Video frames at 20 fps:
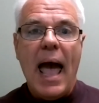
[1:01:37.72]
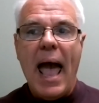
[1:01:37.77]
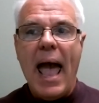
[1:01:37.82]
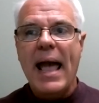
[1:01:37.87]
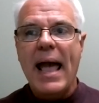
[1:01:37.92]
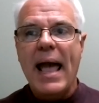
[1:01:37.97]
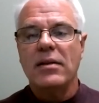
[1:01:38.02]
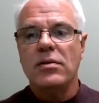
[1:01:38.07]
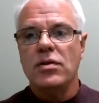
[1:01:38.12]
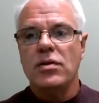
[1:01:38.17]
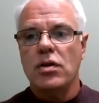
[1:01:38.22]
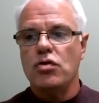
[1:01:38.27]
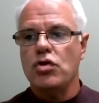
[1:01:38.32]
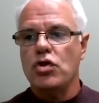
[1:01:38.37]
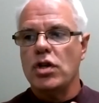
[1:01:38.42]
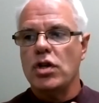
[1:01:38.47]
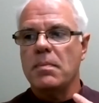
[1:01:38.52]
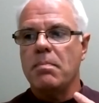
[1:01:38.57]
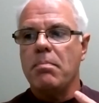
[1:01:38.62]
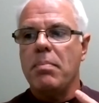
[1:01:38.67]
and
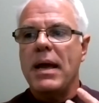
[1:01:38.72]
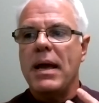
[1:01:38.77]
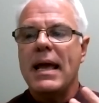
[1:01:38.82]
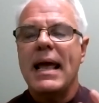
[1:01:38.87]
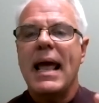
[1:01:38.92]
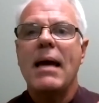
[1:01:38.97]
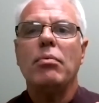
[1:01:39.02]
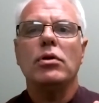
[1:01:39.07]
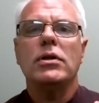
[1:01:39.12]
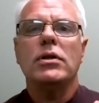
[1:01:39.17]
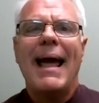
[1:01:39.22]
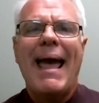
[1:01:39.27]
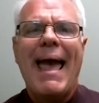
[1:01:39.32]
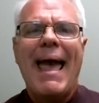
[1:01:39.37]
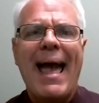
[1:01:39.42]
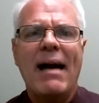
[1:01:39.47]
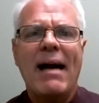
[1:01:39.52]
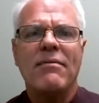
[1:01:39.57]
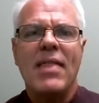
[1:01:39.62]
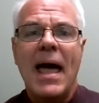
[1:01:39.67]
just being able to
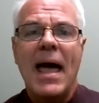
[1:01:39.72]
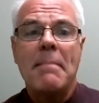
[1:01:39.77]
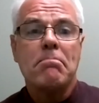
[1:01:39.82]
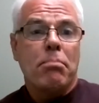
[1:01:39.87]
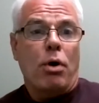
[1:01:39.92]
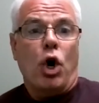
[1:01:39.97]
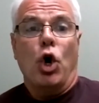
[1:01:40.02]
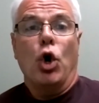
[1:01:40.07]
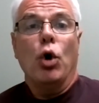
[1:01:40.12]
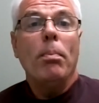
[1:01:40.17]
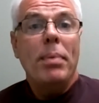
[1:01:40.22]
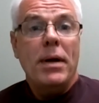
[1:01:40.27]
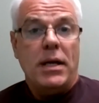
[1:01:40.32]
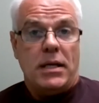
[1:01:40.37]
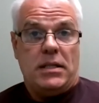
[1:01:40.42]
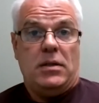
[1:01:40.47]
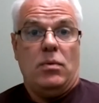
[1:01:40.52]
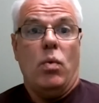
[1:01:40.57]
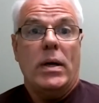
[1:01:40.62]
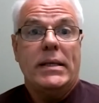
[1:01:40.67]
have that
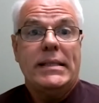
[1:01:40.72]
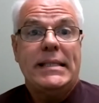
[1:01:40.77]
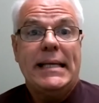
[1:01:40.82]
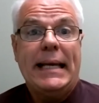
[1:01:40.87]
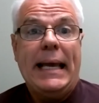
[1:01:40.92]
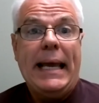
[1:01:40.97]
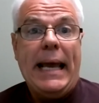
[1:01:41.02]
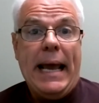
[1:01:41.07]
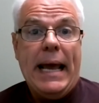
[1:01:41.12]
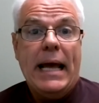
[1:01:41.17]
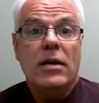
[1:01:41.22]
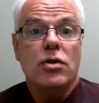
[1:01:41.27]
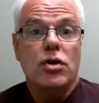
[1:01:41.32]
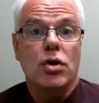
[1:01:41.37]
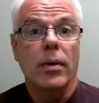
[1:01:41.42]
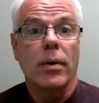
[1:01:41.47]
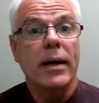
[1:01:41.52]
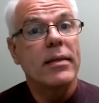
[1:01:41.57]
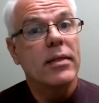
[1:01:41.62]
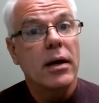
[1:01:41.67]
purpose once again
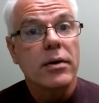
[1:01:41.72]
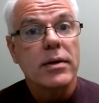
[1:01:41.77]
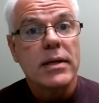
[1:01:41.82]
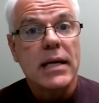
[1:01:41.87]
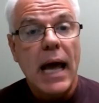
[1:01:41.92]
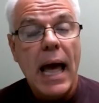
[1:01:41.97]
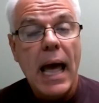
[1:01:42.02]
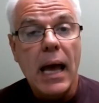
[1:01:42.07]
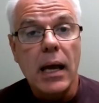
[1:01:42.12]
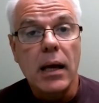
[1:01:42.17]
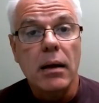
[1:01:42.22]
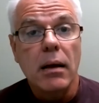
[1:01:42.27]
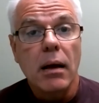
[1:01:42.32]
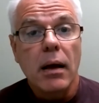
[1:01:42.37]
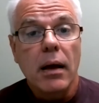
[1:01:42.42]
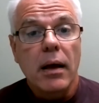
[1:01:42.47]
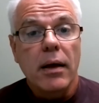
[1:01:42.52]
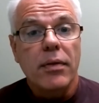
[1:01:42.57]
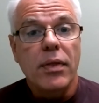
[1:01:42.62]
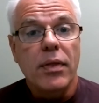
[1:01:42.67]
during their day
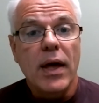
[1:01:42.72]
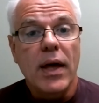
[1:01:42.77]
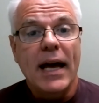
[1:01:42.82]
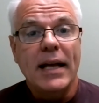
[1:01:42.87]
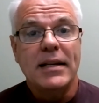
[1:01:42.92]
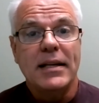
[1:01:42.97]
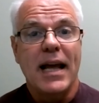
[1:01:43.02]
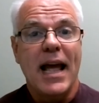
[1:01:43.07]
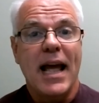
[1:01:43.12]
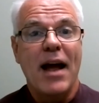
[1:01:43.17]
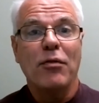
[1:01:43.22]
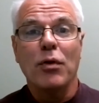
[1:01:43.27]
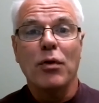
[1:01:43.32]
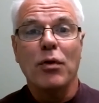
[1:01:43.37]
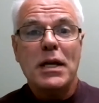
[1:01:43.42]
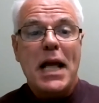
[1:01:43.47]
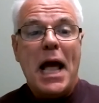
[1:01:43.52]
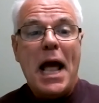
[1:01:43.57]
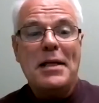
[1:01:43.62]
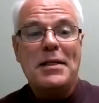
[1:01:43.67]
that
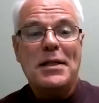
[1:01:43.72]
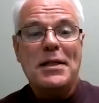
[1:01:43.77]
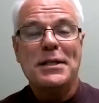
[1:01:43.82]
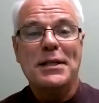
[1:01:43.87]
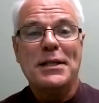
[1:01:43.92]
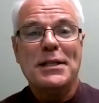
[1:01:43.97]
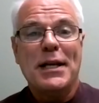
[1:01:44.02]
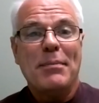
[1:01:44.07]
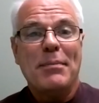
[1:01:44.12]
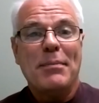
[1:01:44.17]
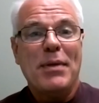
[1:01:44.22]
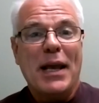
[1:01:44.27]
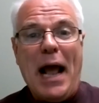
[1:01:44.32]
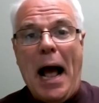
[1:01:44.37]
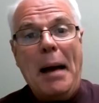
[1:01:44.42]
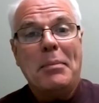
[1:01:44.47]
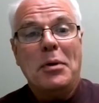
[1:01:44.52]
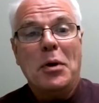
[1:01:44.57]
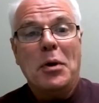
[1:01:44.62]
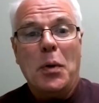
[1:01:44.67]
every day this is something
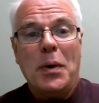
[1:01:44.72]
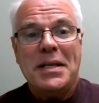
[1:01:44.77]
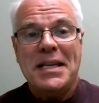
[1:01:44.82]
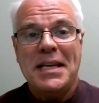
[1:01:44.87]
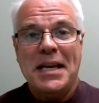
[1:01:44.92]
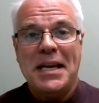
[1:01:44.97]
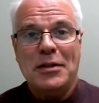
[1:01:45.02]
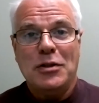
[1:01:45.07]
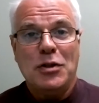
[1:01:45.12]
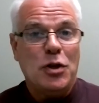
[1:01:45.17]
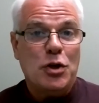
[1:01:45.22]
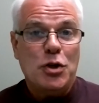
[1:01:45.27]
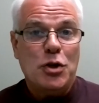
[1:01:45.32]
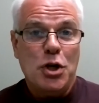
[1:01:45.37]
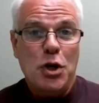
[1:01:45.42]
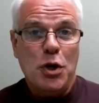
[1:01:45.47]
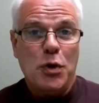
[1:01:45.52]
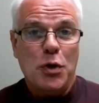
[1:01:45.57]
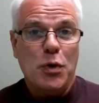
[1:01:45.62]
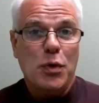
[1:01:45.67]
I'm going to get to
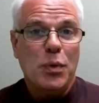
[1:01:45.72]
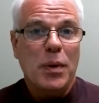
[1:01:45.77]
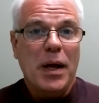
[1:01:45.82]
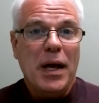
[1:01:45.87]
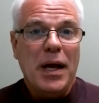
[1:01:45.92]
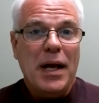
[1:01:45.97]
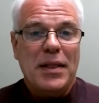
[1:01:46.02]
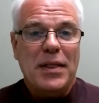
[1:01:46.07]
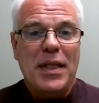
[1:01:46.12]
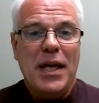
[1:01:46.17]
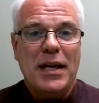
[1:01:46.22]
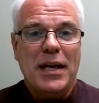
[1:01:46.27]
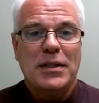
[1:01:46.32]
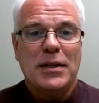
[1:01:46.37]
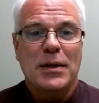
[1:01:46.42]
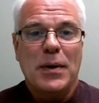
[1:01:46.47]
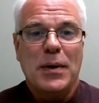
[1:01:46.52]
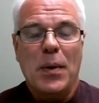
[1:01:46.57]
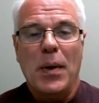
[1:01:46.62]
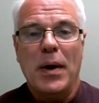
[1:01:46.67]
do
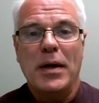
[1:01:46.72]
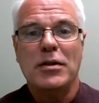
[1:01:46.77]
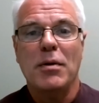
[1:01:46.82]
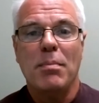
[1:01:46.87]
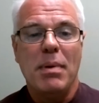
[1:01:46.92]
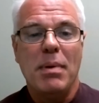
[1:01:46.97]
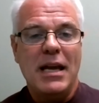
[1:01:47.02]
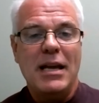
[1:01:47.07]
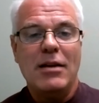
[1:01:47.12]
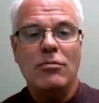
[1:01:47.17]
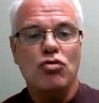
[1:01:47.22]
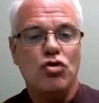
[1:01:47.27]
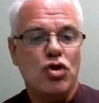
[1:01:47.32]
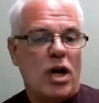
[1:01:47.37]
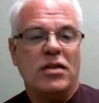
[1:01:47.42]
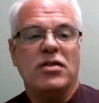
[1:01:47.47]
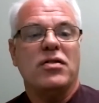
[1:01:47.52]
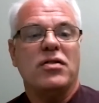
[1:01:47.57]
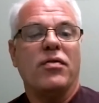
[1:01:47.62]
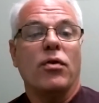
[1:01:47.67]
that's going to be
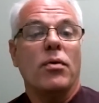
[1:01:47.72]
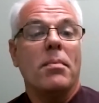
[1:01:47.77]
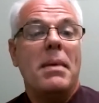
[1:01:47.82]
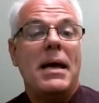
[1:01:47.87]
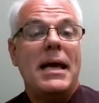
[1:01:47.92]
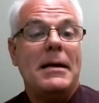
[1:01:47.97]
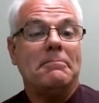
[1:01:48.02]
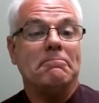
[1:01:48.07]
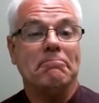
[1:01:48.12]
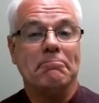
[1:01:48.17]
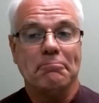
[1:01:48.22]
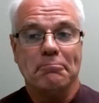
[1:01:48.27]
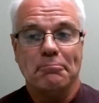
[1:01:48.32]
just for me.